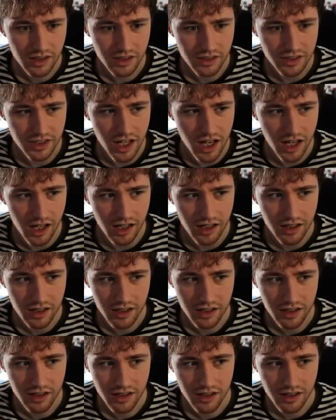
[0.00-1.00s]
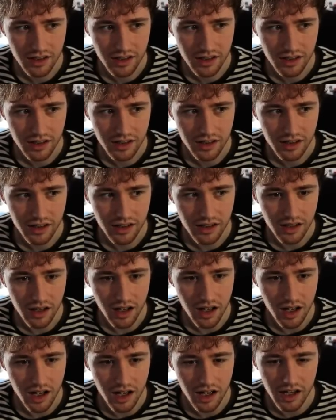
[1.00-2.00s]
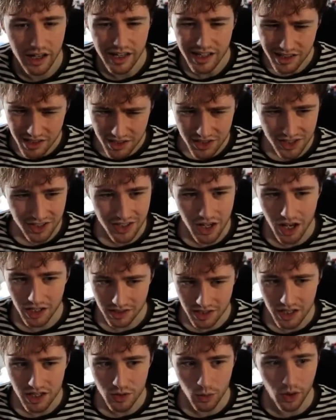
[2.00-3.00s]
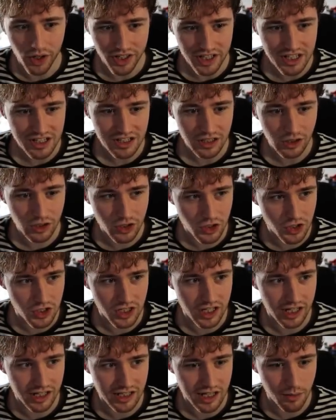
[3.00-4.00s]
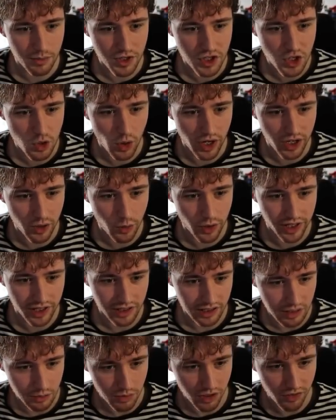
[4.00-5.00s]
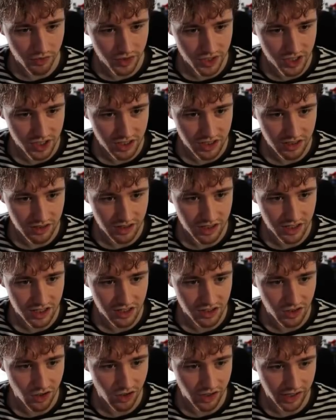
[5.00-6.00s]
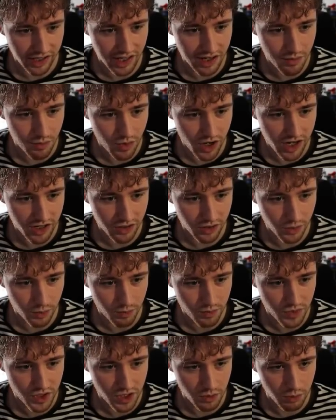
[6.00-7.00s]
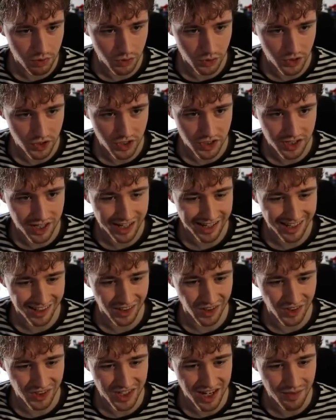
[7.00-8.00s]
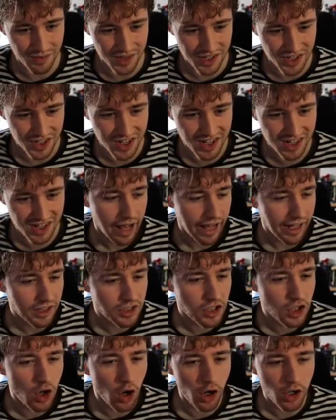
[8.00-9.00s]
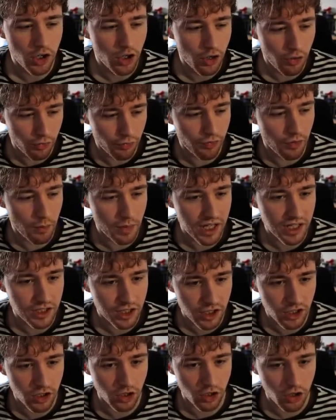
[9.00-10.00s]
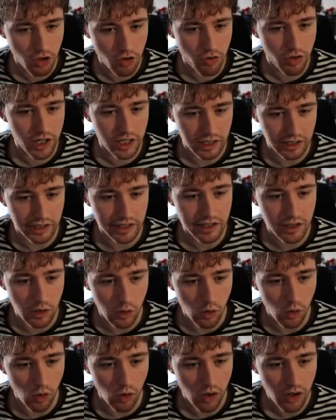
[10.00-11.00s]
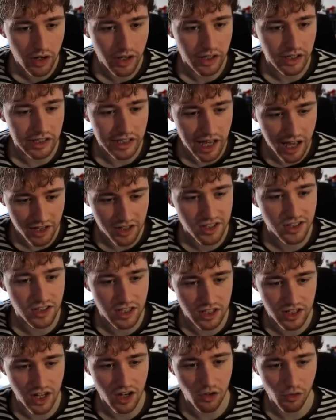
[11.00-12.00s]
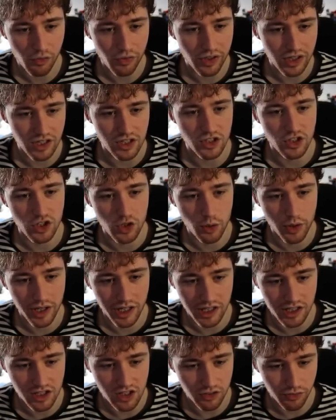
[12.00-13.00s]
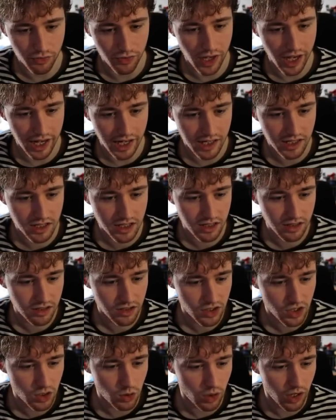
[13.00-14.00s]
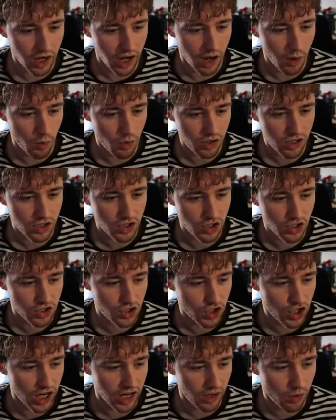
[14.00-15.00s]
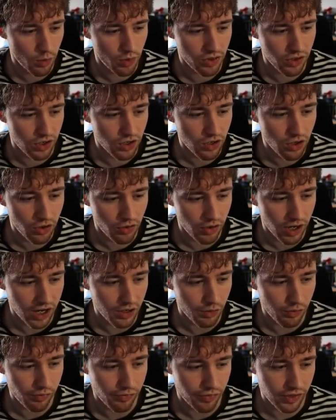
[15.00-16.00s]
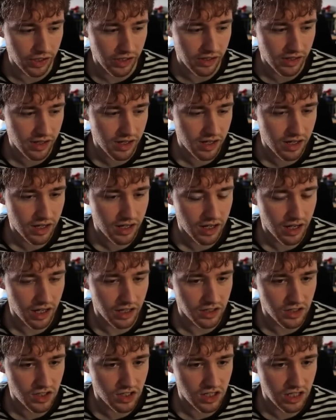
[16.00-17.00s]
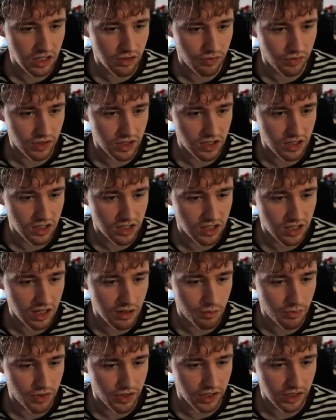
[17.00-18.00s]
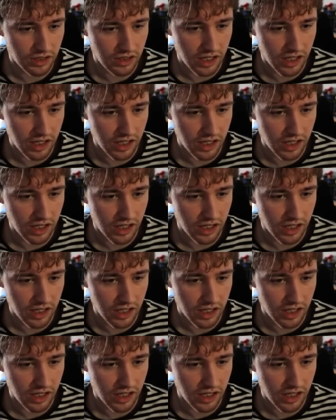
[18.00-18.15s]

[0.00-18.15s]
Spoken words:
Yeah. It is I'll tell you what, he still does take damage quite quickly, but obviously this is not a game where you're supposed to take a lot of damage. it's not enough for me to concretely go, yes, this outfit is doing its effect. So I want to just check with another outfit and see if it's the same thing